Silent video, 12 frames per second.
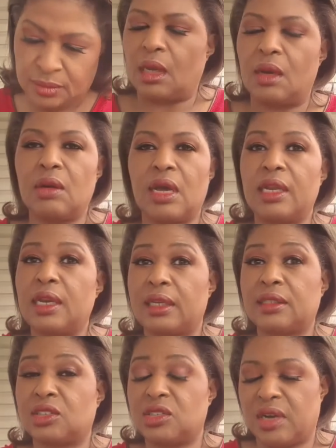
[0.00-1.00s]
Okay, I'd like
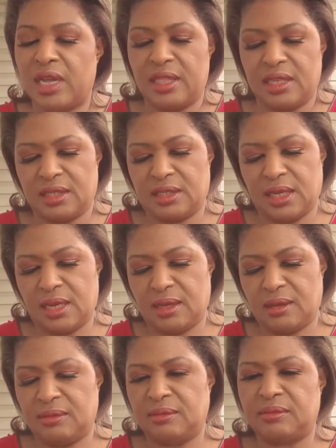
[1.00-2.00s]
to try this
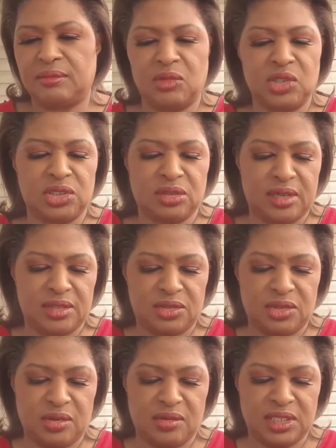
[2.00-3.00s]
moisturizer
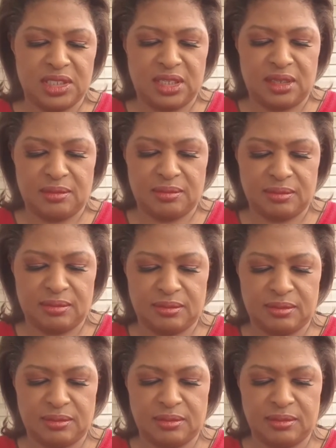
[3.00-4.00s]
too. I want to see
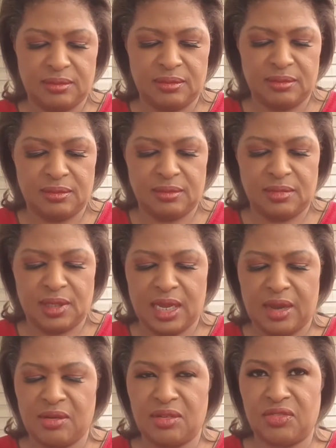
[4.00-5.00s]

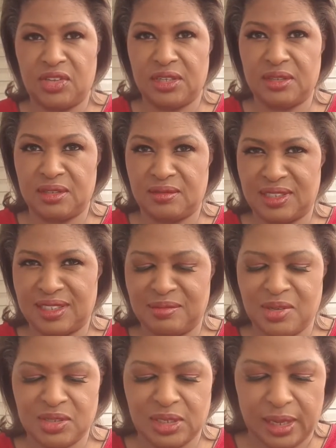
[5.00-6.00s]
how it feels and what it
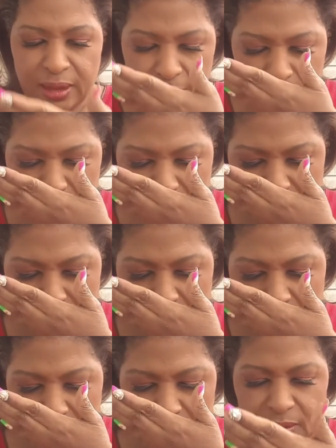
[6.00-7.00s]
smells like.
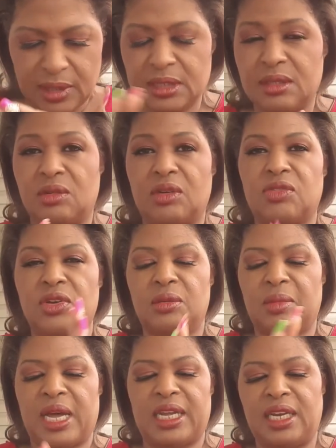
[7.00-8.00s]
It's the one for your
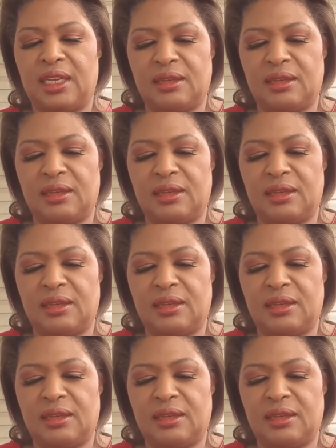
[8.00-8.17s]
body.